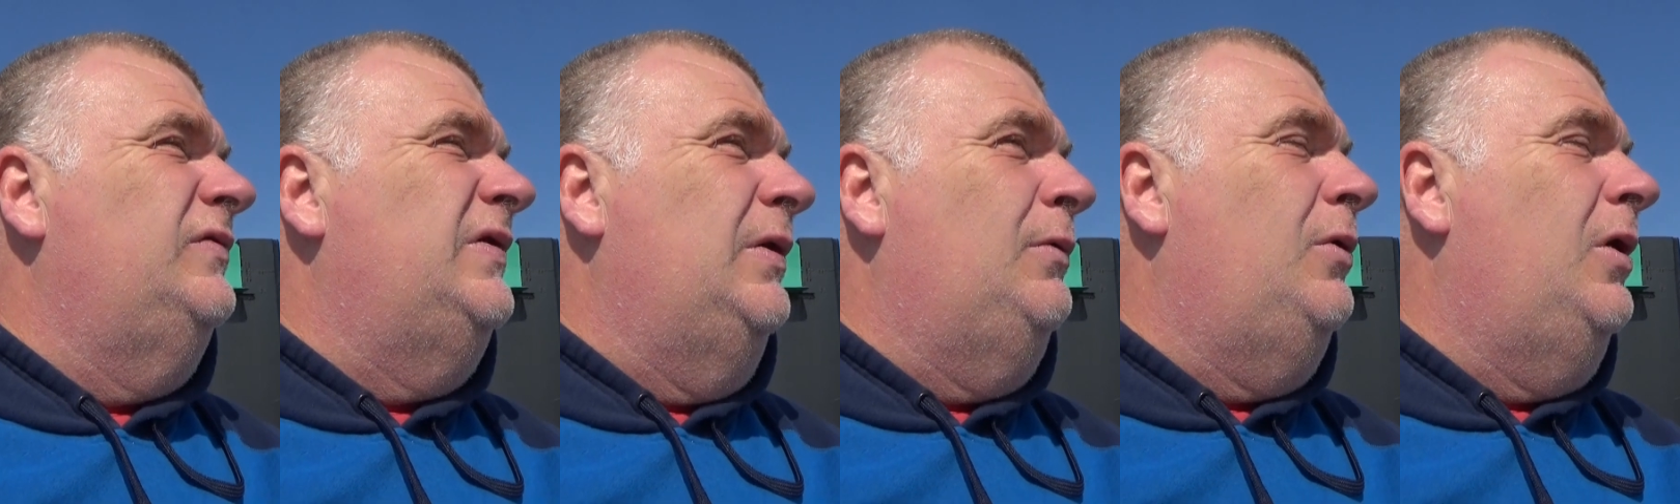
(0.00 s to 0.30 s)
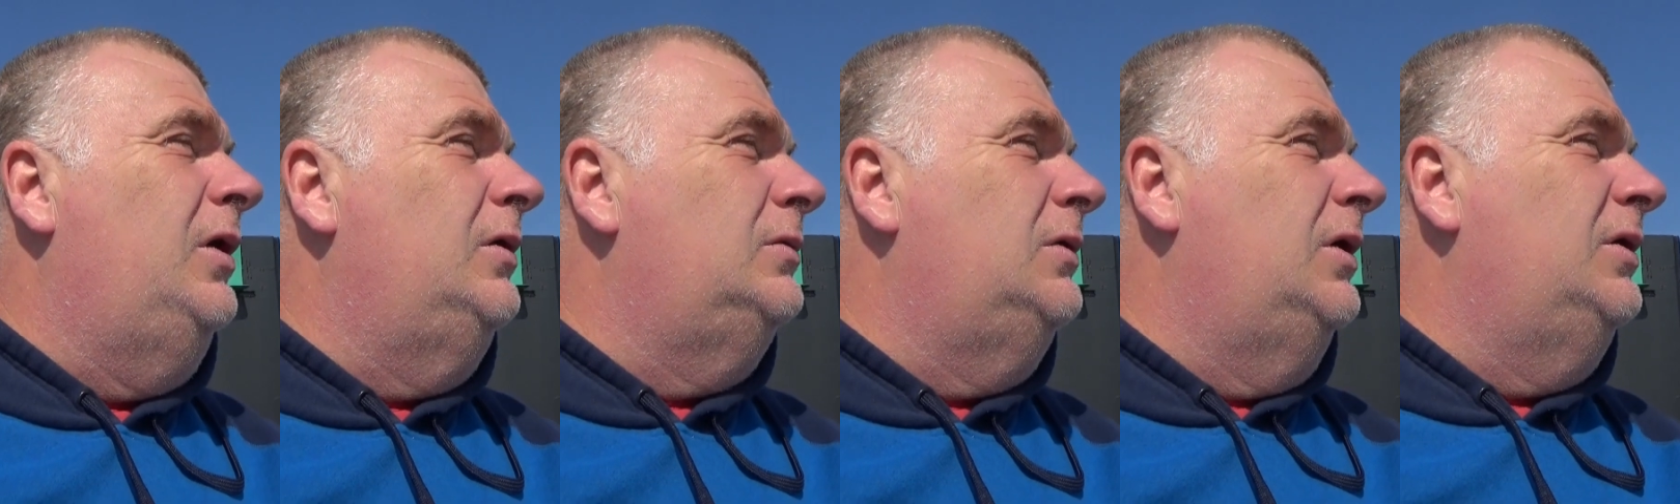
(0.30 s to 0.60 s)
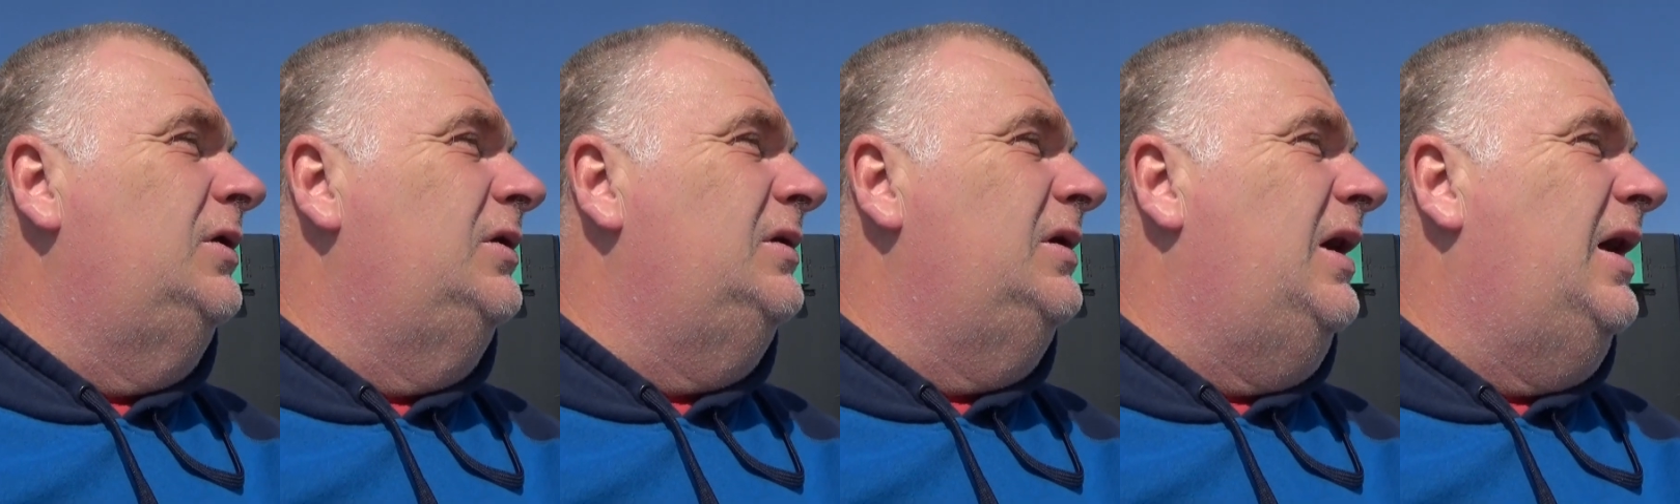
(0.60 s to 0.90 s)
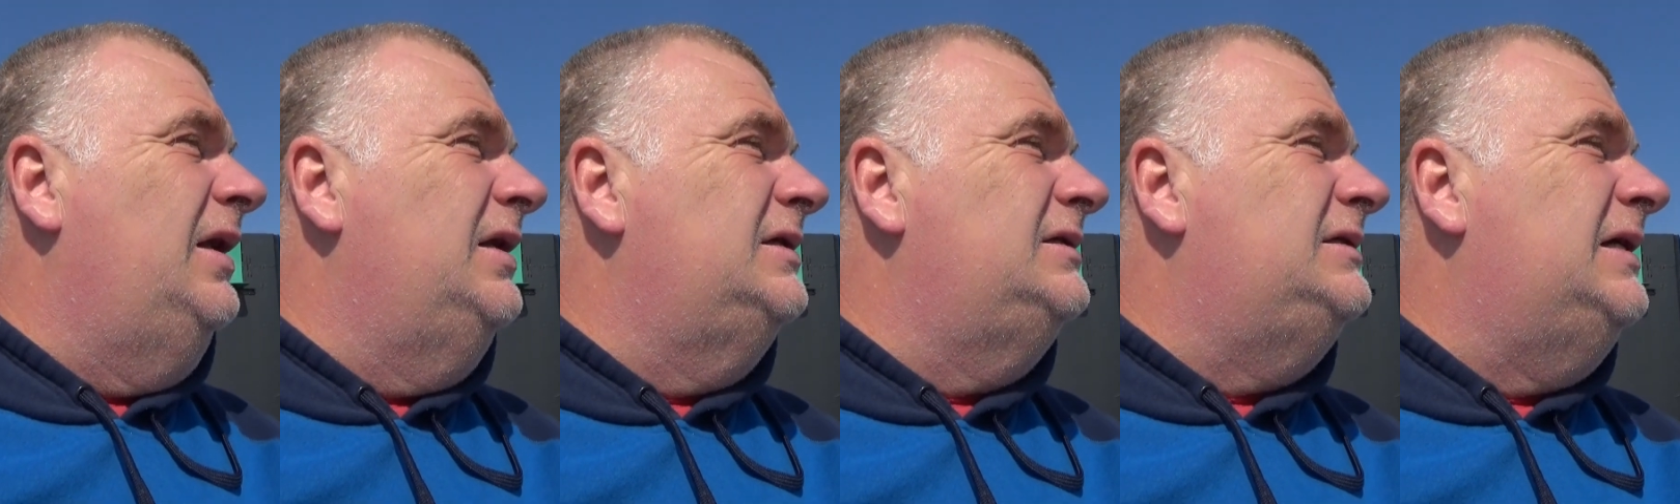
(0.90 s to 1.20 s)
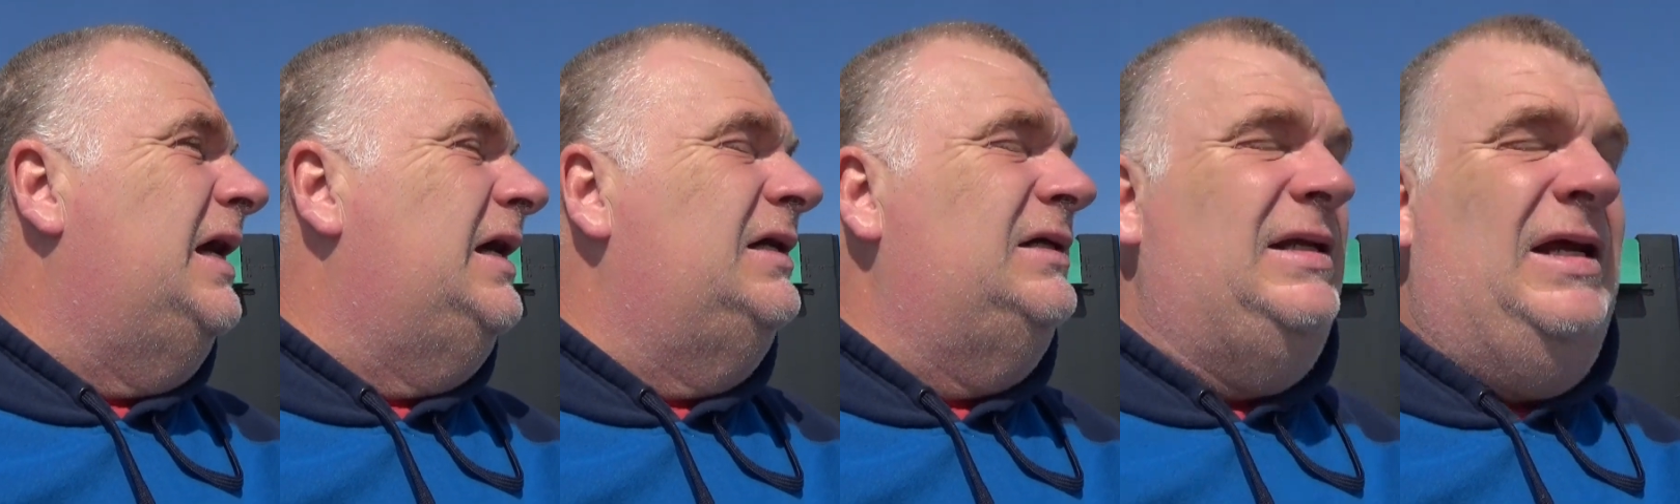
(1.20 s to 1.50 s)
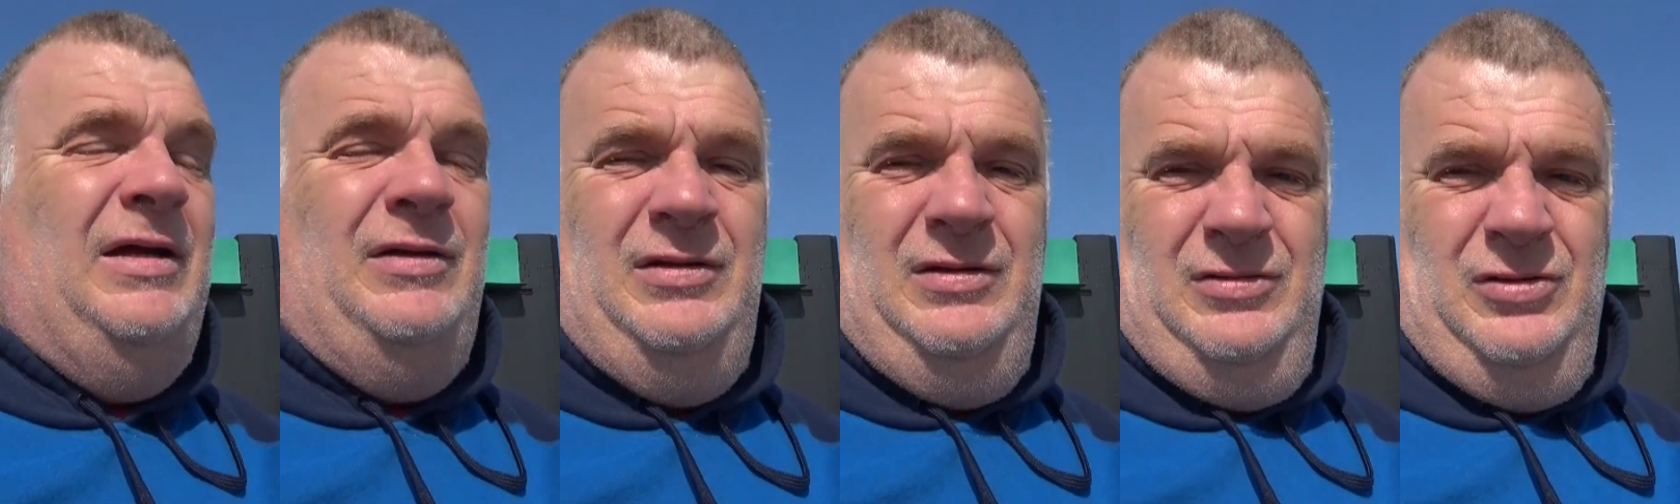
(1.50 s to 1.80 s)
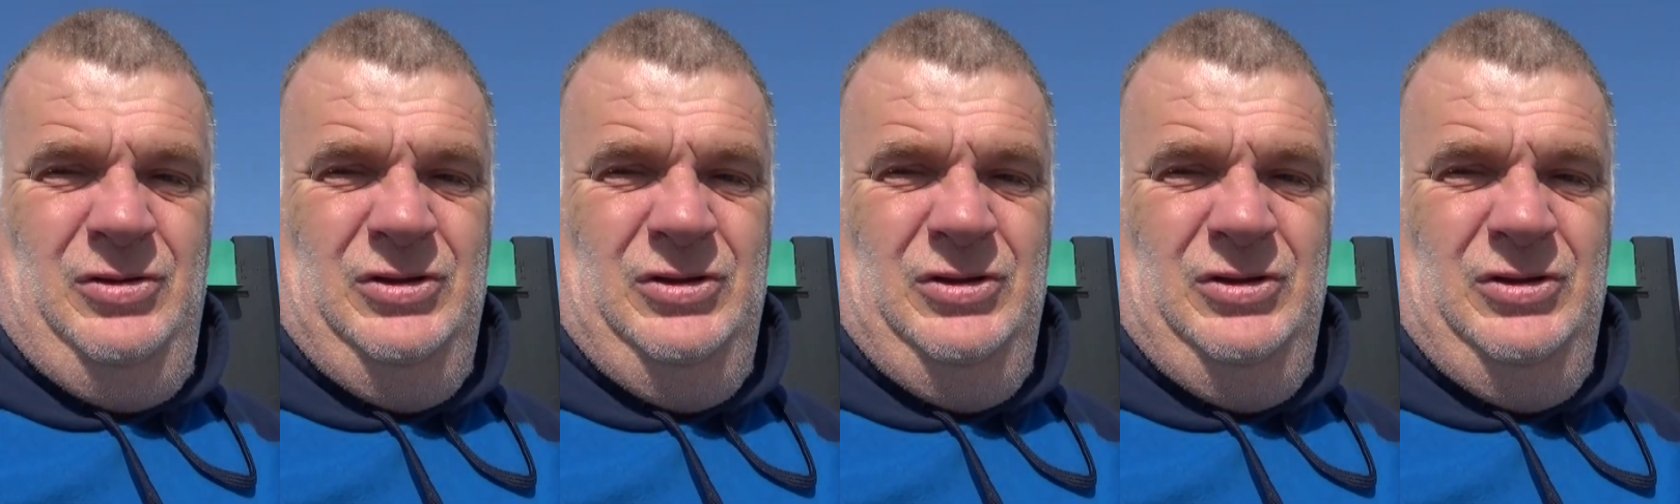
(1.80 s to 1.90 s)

If they want to run it on a Saturday